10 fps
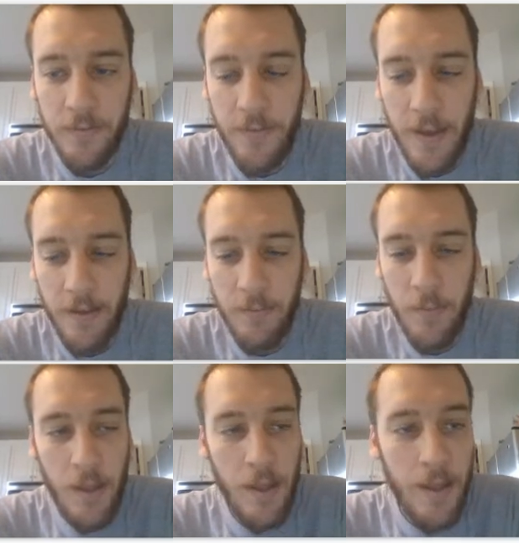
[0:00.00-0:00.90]
and
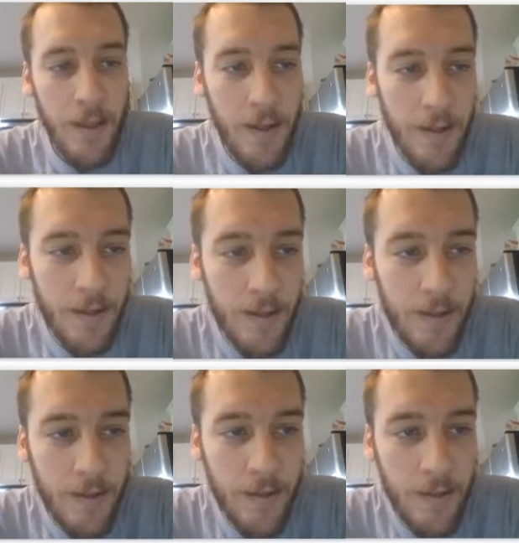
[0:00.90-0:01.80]
fam.
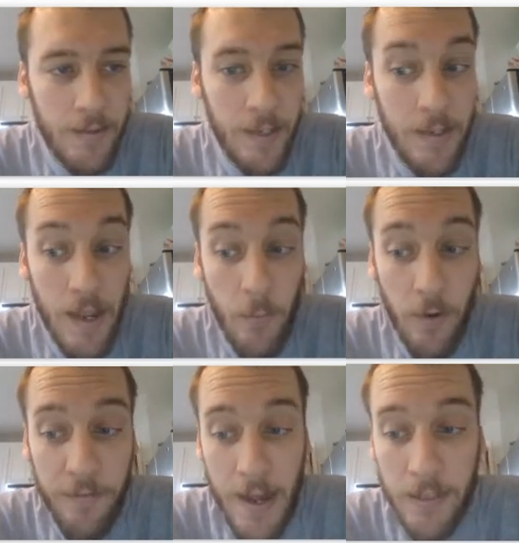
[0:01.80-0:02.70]
Today we're
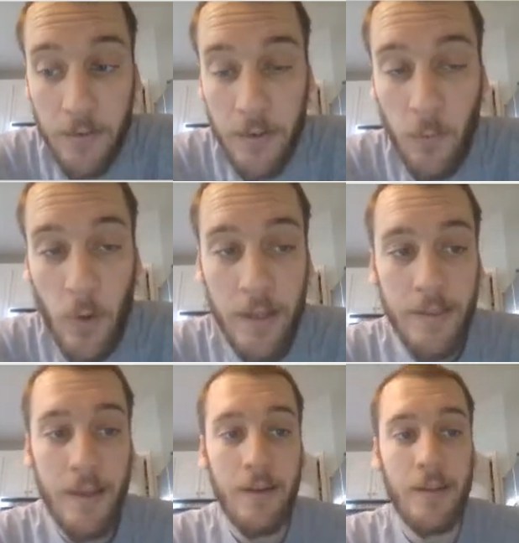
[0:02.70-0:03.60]
factoring when
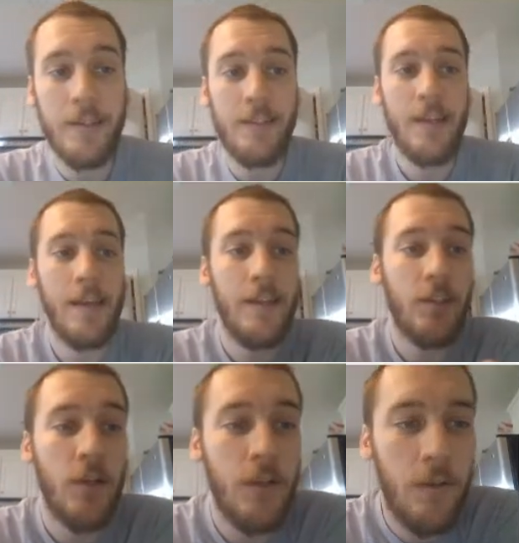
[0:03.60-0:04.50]
there is a
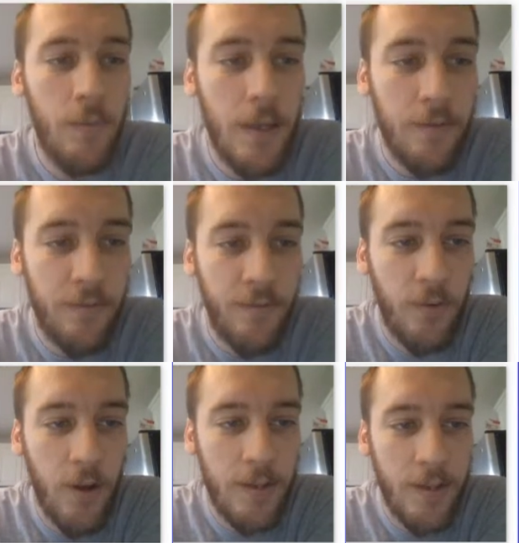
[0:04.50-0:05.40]

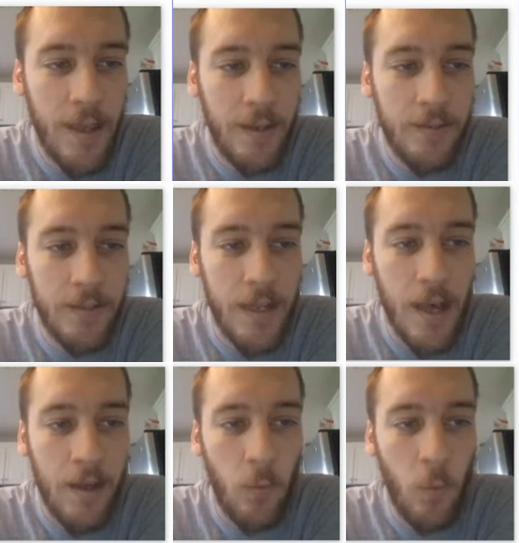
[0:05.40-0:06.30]
front that is
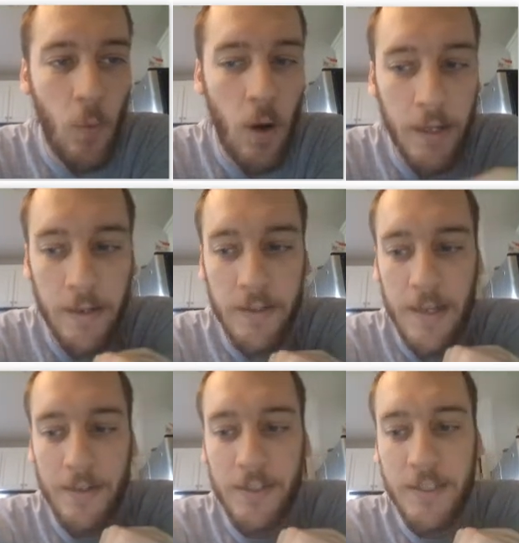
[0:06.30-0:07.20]
not one, and it's
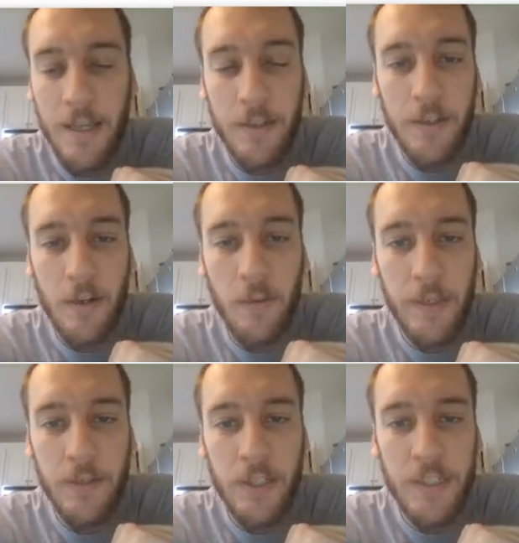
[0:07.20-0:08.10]
not just that there's going to
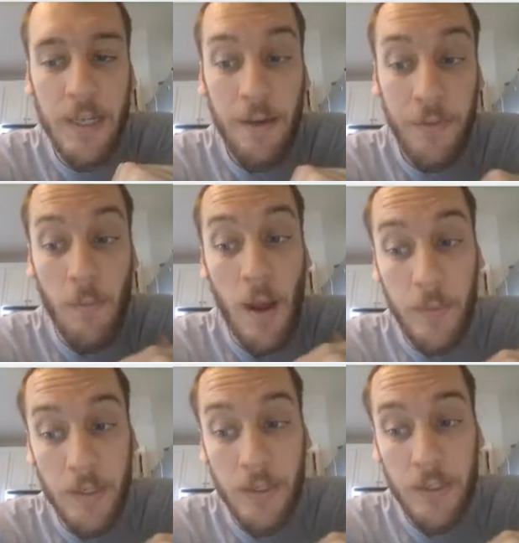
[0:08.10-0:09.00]
be a GCF. There might
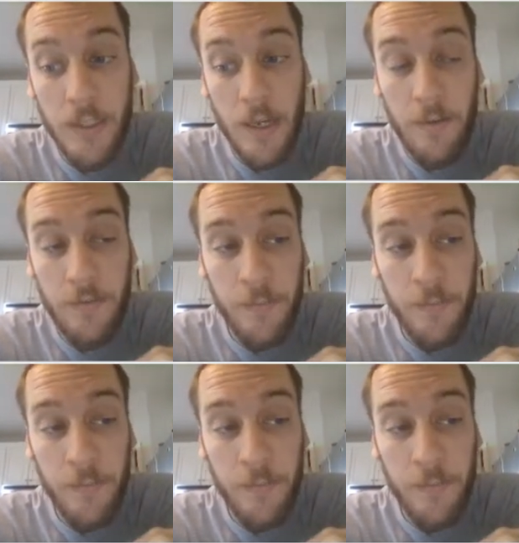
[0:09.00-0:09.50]
be a GCF.